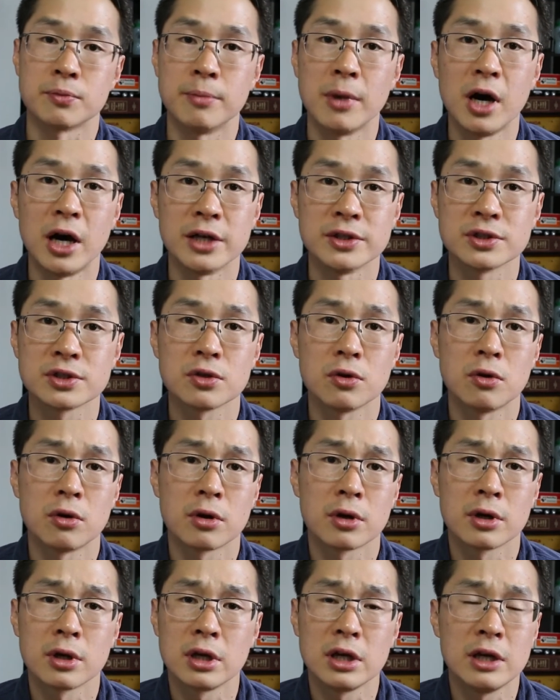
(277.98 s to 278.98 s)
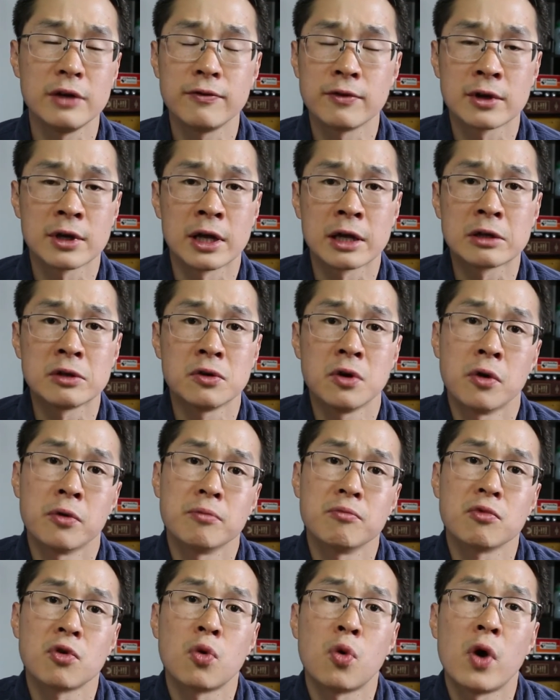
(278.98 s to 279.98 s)
or bonds, or even like you
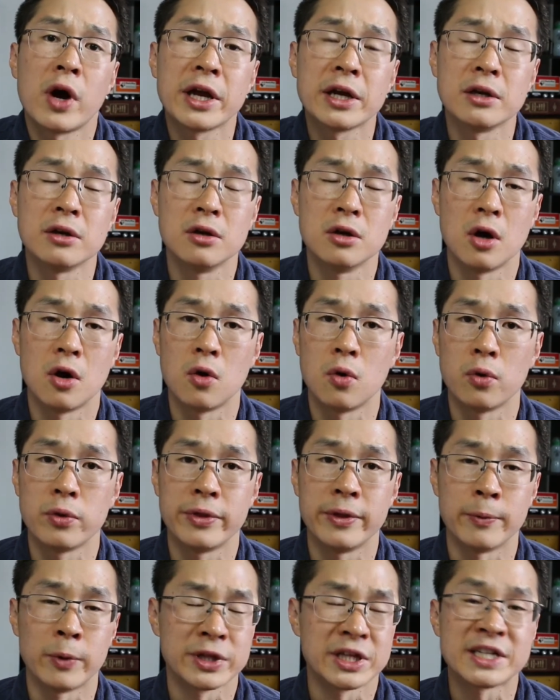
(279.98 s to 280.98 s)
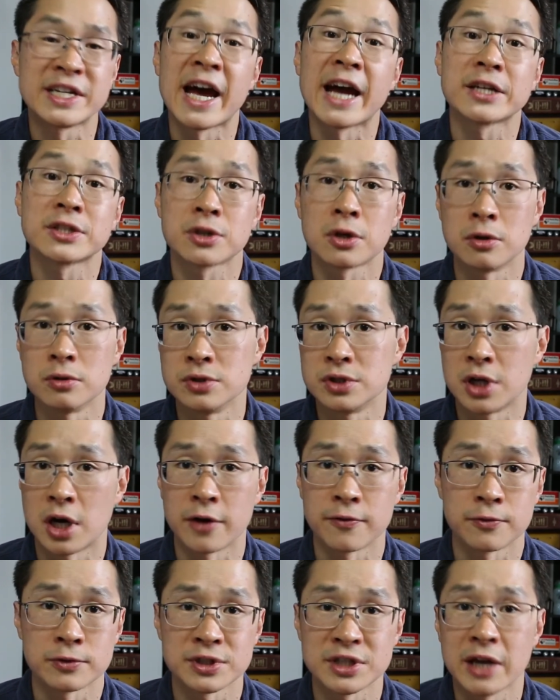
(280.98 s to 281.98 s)
don't quite know what the tax codes
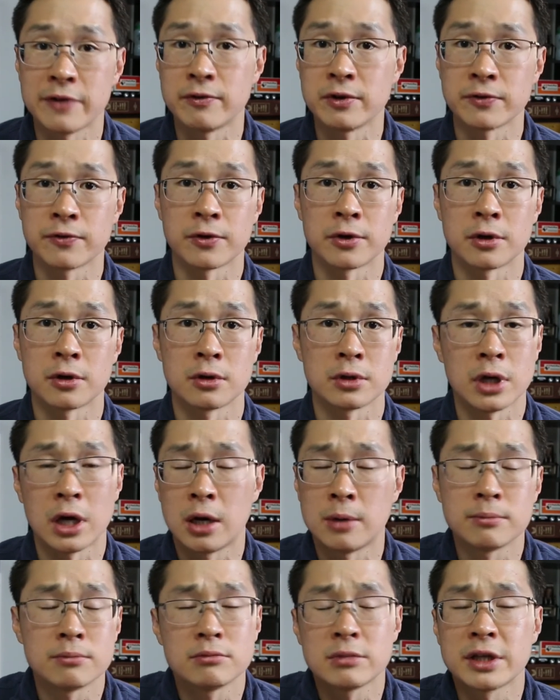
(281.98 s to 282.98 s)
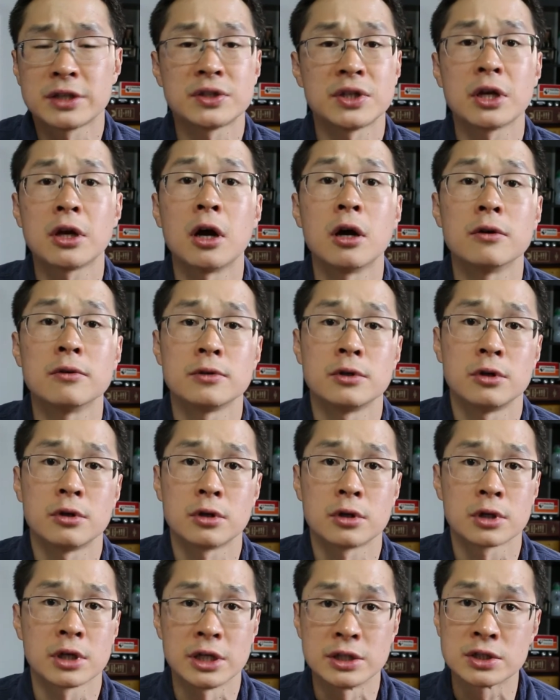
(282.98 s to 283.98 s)
are for saving for, um, let's say,
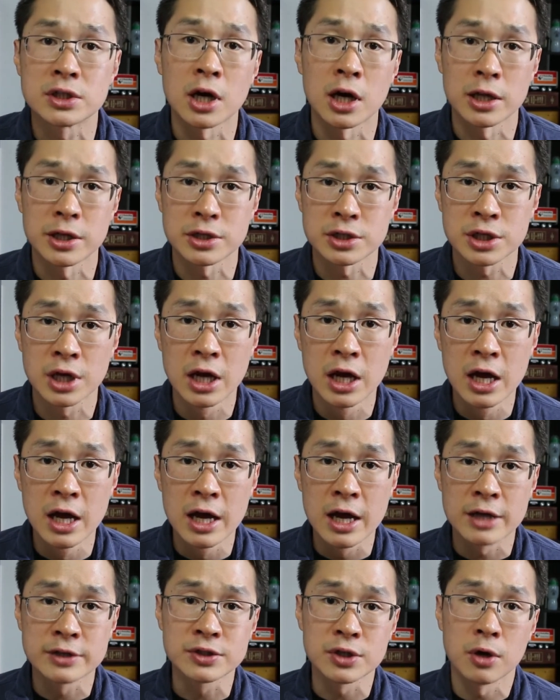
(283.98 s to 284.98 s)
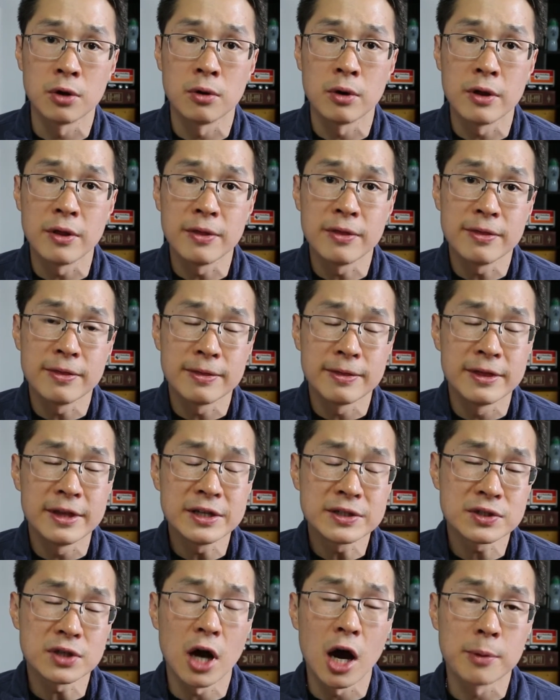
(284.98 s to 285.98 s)
your kid's college. So
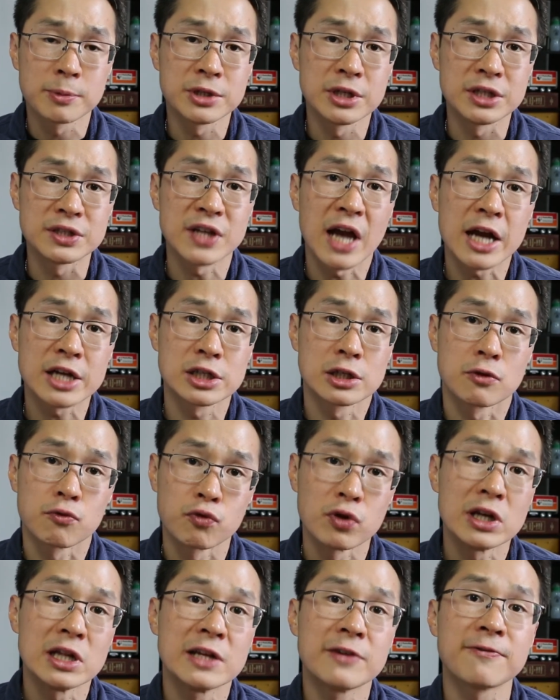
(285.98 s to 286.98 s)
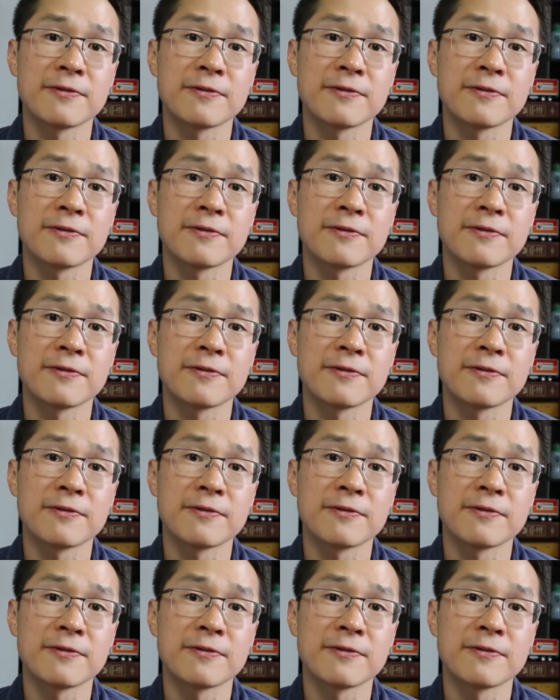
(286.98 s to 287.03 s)
this option is actually really